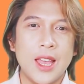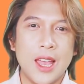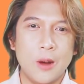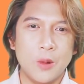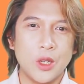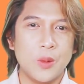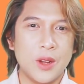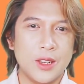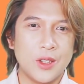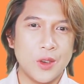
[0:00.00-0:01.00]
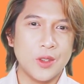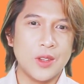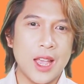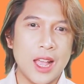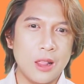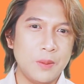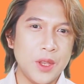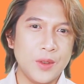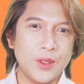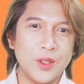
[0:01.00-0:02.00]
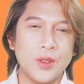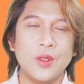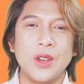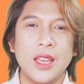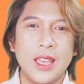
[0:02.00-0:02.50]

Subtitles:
and which one is going to help you to